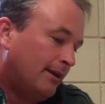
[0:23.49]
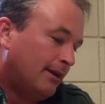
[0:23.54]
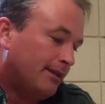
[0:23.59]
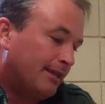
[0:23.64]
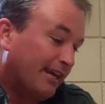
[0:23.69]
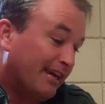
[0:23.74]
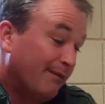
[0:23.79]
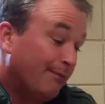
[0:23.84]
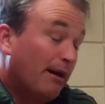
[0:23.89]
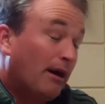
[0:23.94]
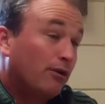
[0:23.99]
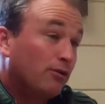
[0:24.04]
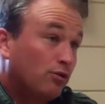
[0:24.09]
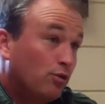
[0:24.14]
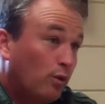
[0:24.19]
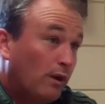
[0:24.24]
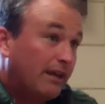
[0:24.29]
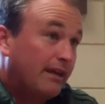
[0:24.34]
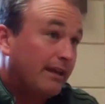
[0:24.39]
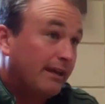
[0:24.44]
think about
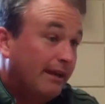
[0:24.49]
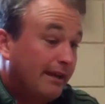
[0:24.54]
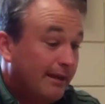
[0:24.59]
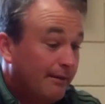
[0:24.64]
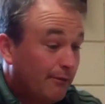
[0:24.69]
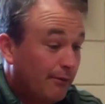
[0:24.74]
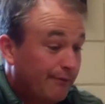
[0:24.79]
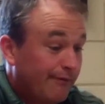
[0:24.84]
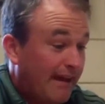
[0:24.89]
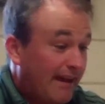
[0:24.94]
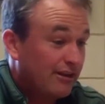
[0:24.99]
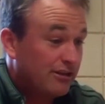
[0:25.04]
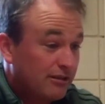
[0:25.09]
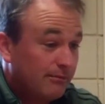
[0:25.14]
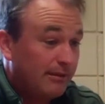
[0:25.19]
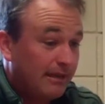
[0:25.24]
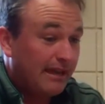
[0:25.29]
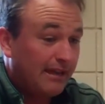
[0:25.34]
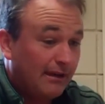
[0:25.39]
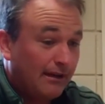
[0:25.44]
tweaking, and we've
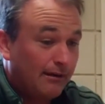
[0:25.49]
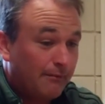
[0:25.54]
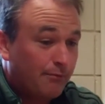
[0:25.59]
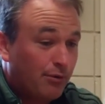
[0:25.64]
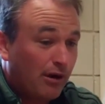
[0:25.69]
actually begun in